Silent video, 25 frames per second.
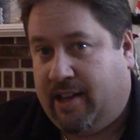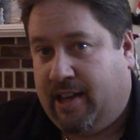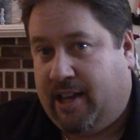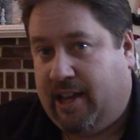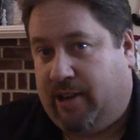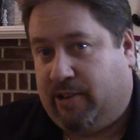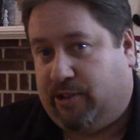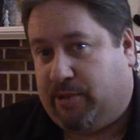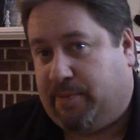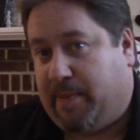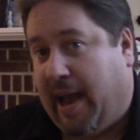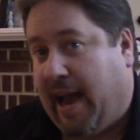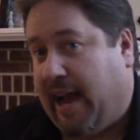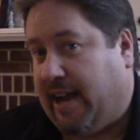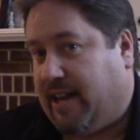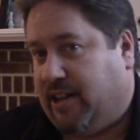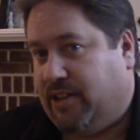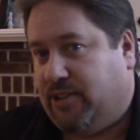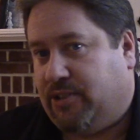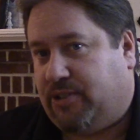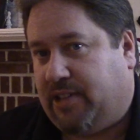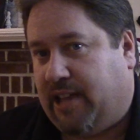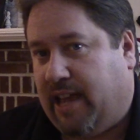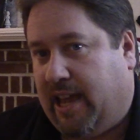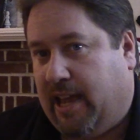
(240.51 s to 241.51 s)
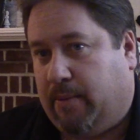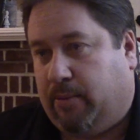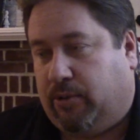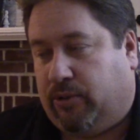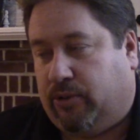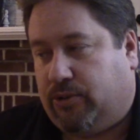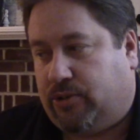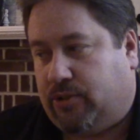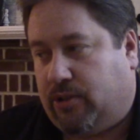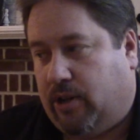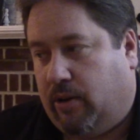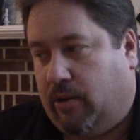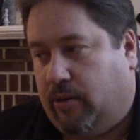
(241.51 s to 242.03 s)
was back at his table,
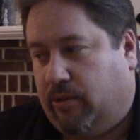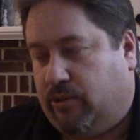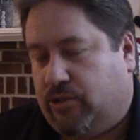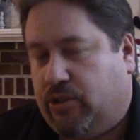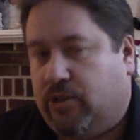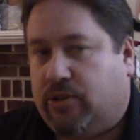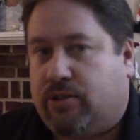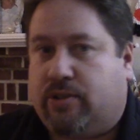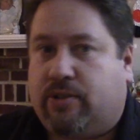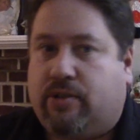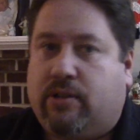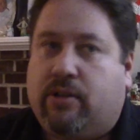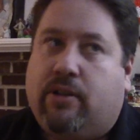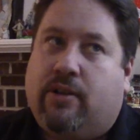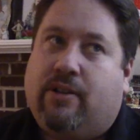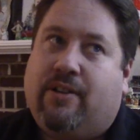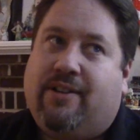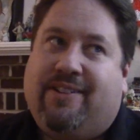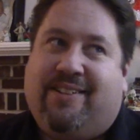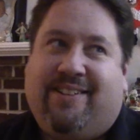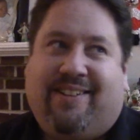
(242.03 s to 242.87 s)
so it was just,